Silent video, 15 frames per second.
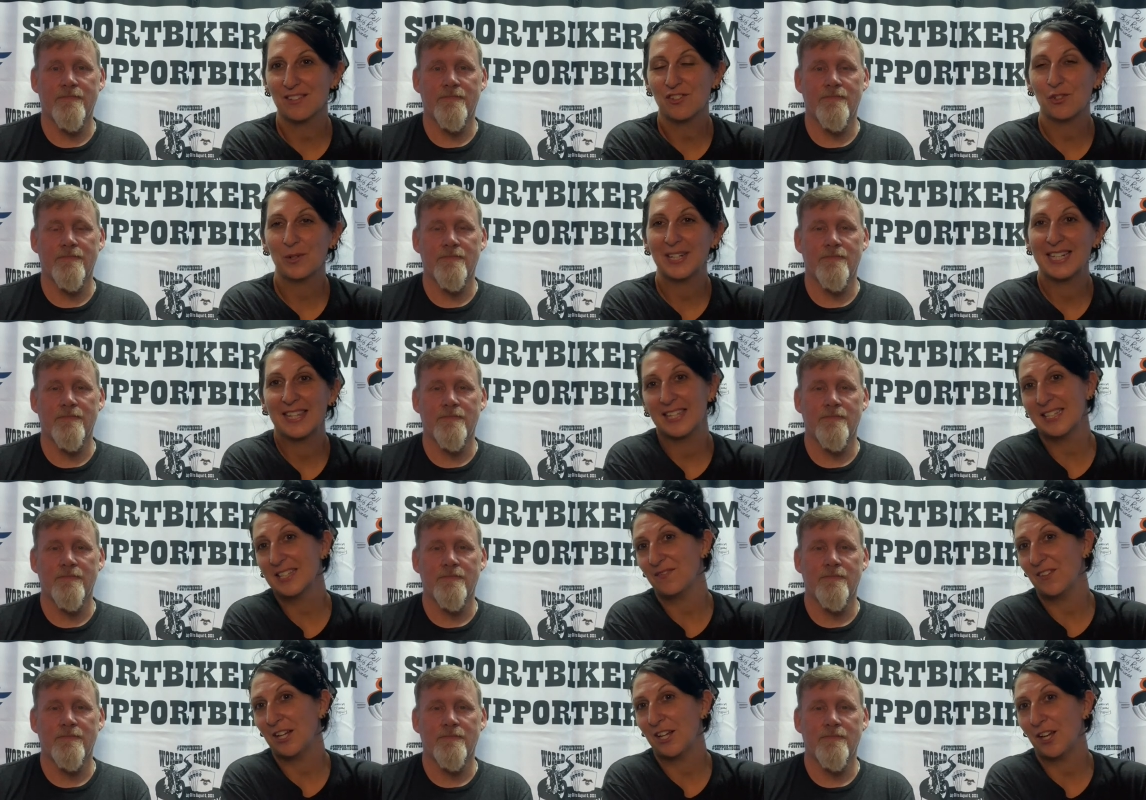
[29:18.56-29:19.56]
Speaker 1: enjoyed
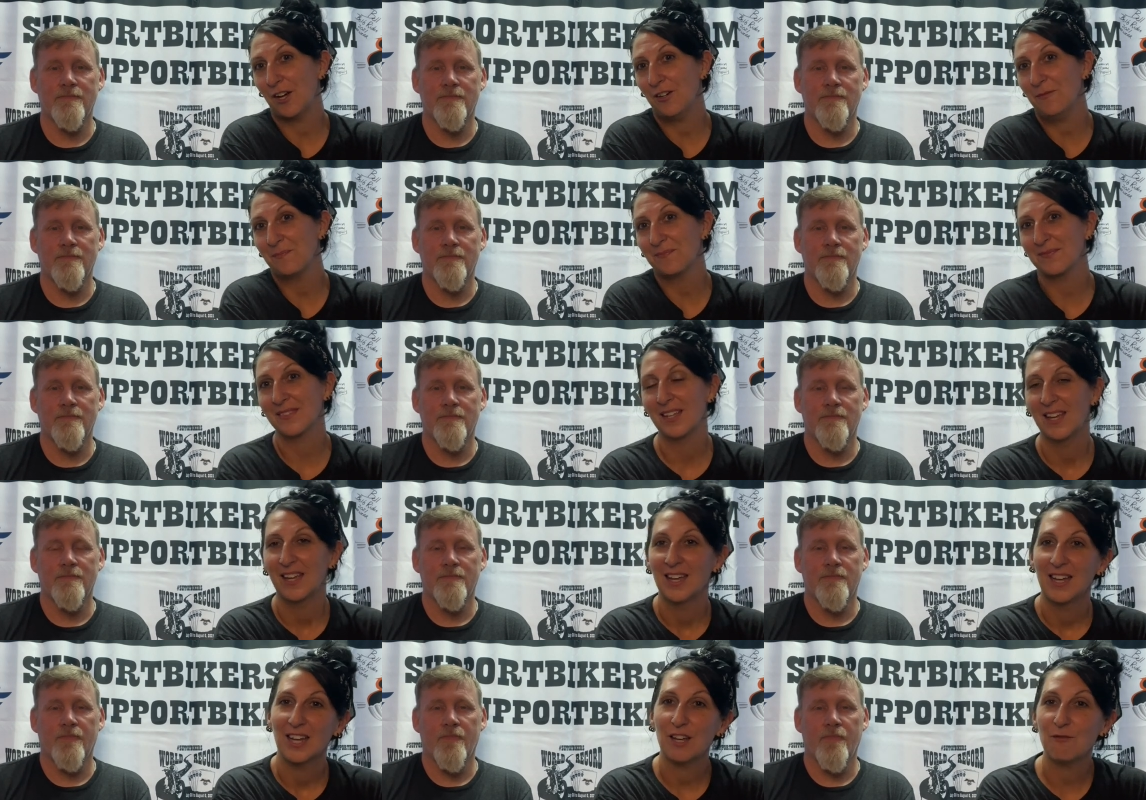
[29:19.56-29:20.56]
this video.
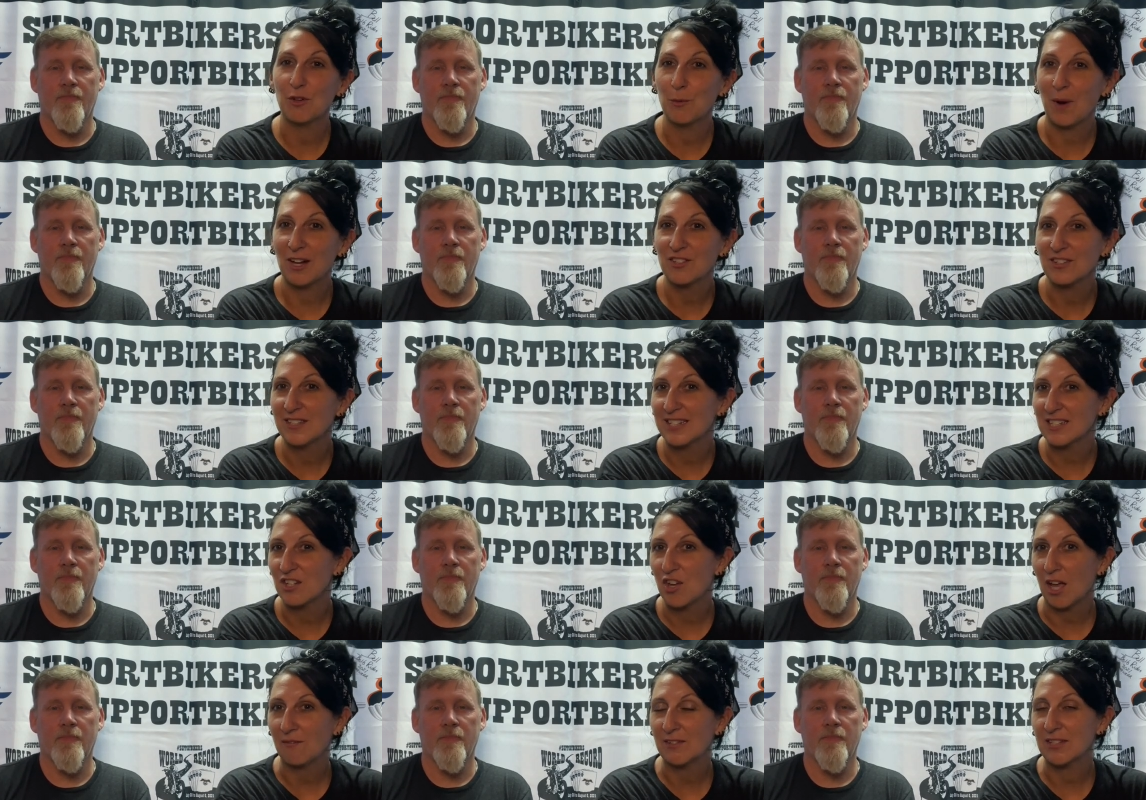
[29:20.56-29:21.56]
If you're watching this and
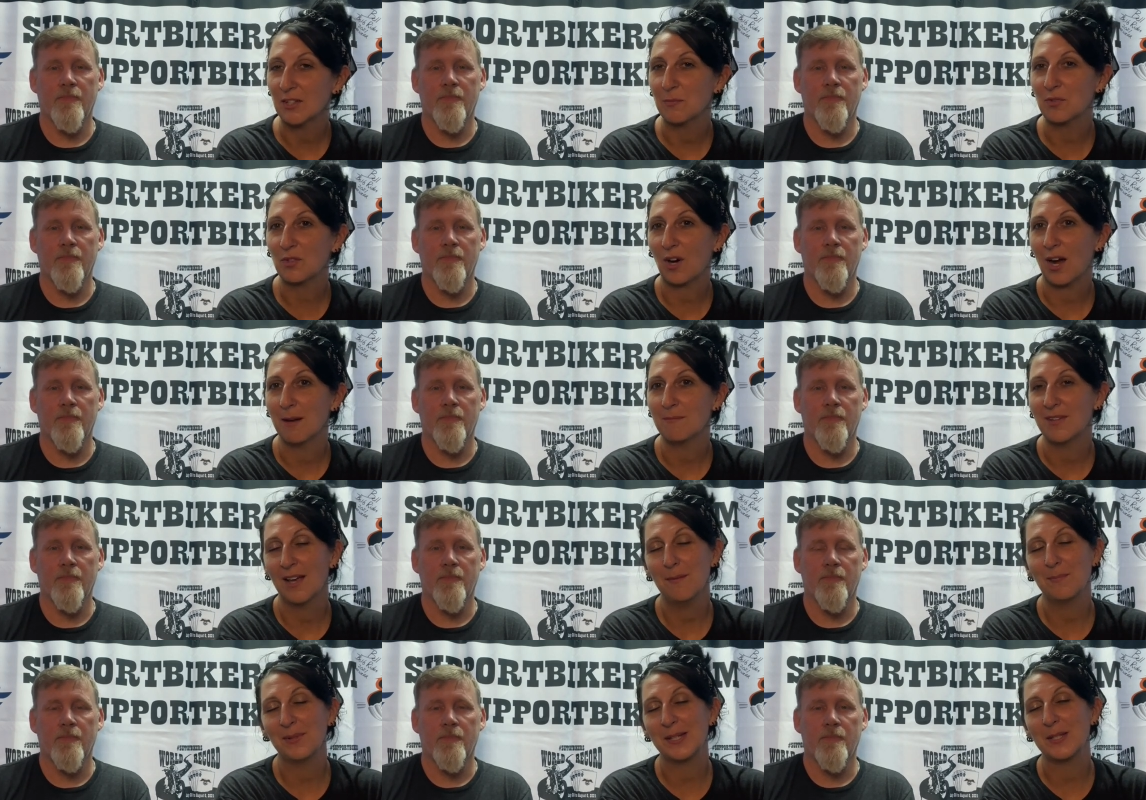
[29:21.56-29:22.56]
you haven't subscribed
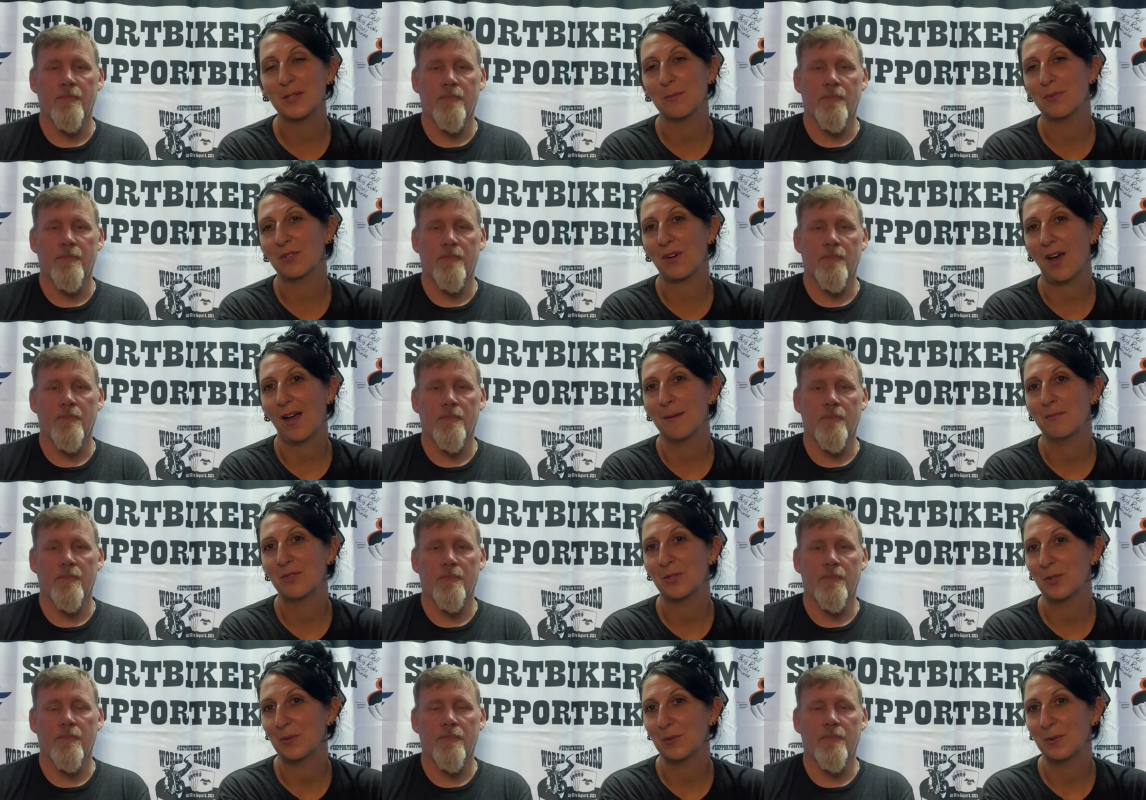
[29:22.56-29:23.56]
yet, please subscribe
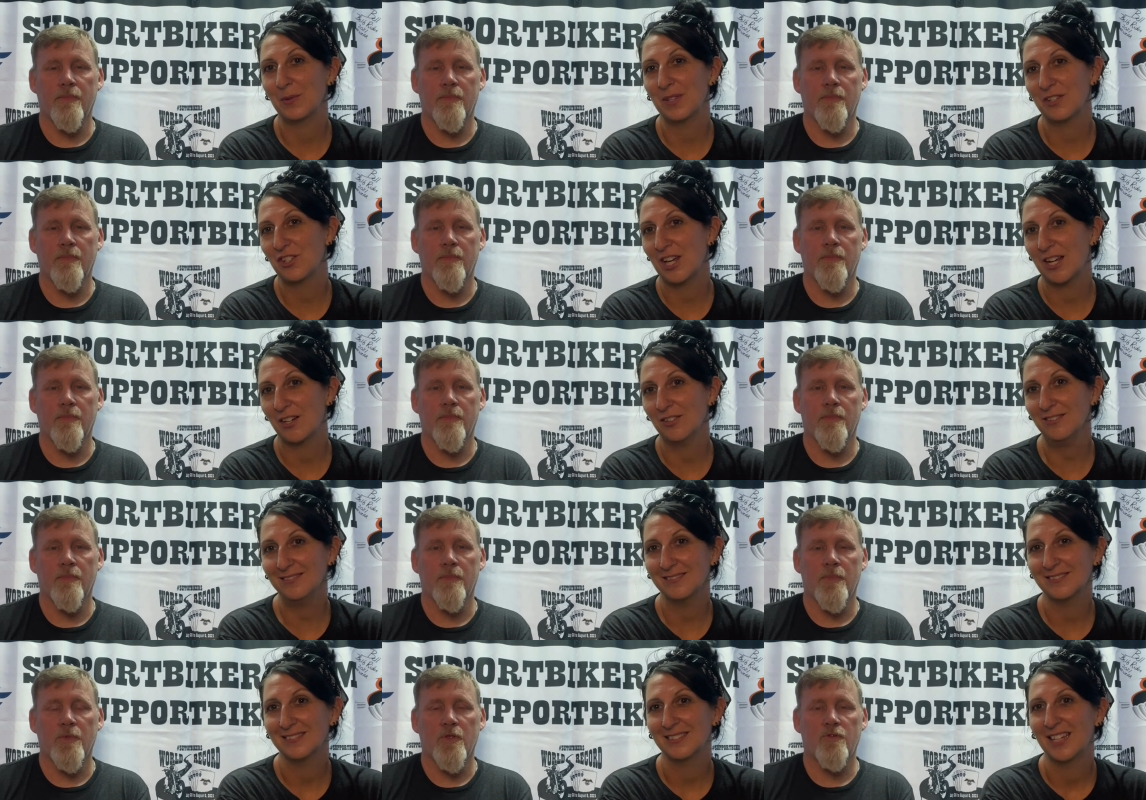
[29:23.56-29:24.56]
to the channel.
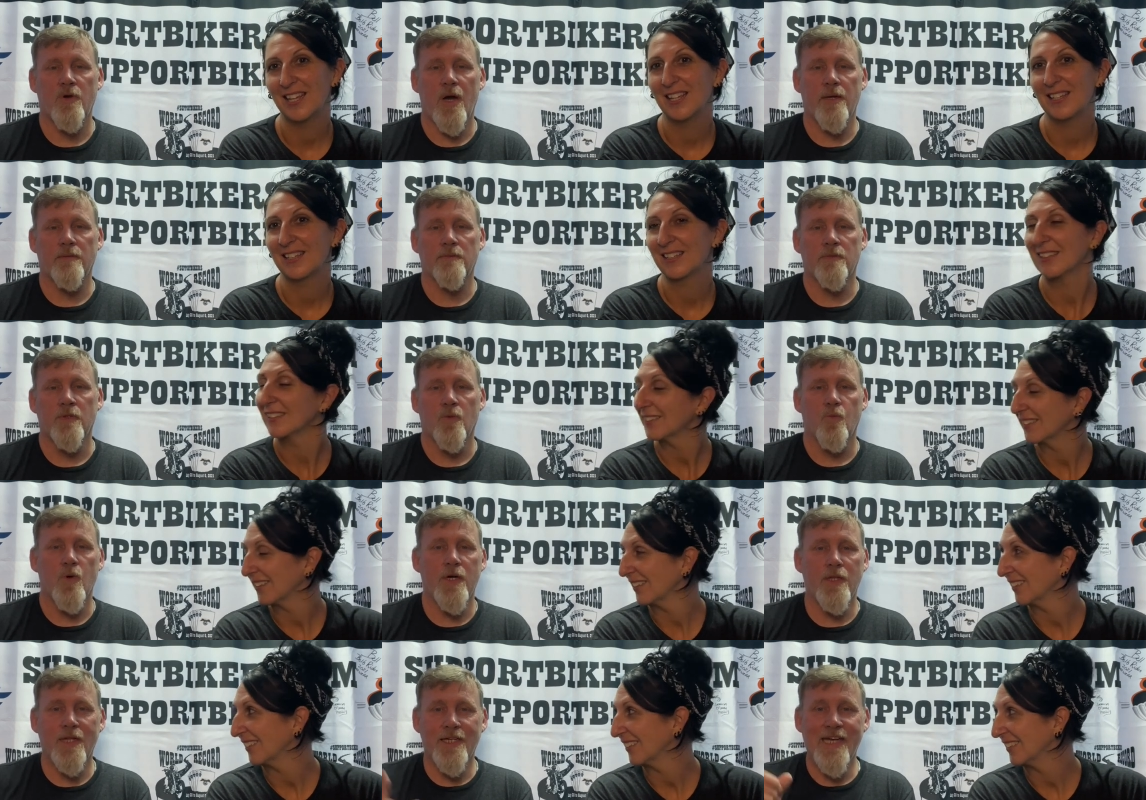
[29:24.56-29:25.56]
Speaker 2: That's right
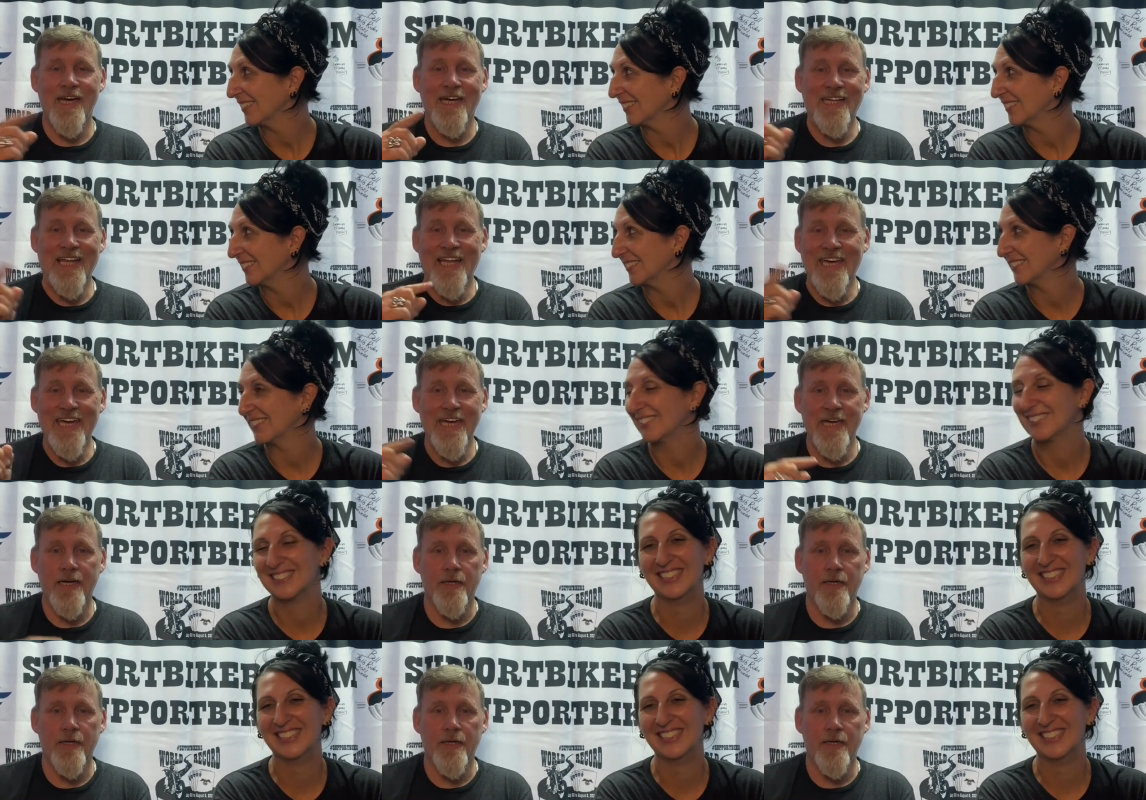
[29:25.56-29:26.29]
ring the dingy dingy.